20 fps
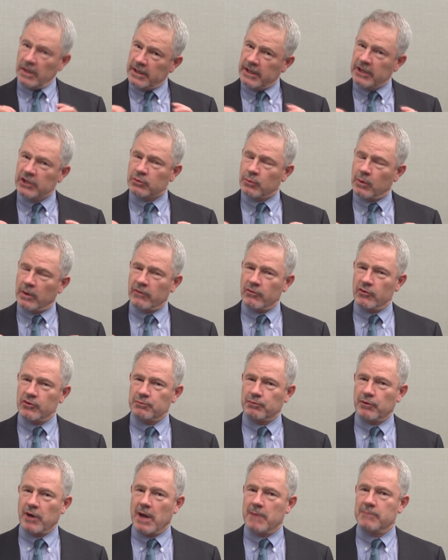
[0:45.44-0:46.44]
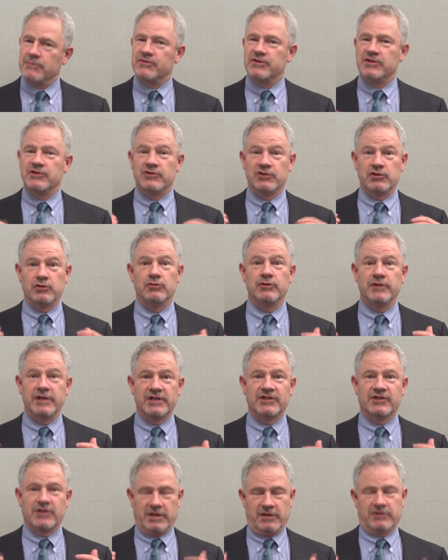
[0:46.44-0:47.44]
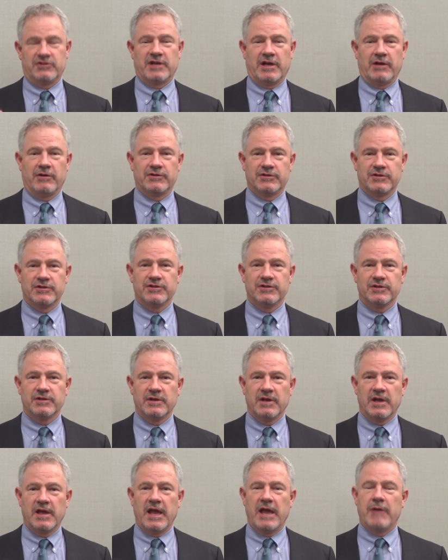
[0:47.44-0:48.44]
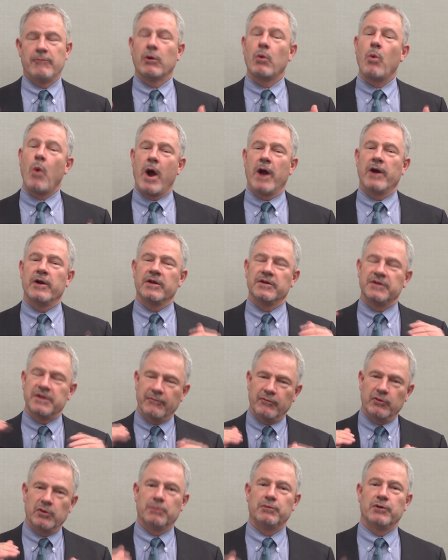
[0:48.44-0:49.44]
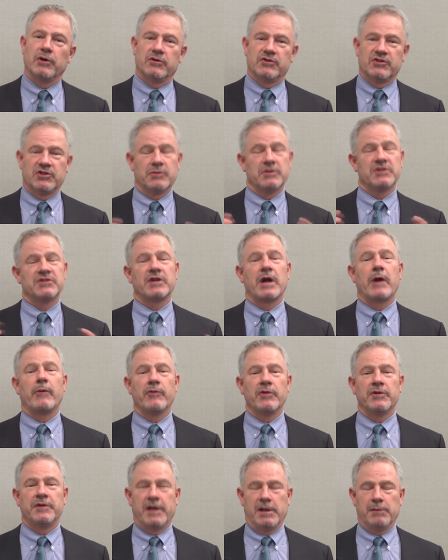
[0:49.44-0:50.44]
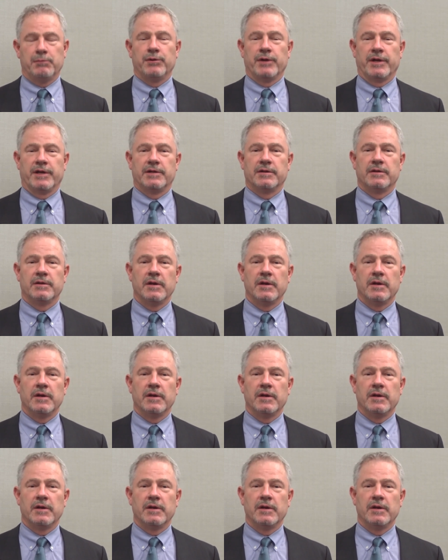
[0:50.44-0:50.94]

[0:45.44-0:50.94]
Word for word: each one of those problems is a unique set of challenges and required a different approach. So let's start with the data plane.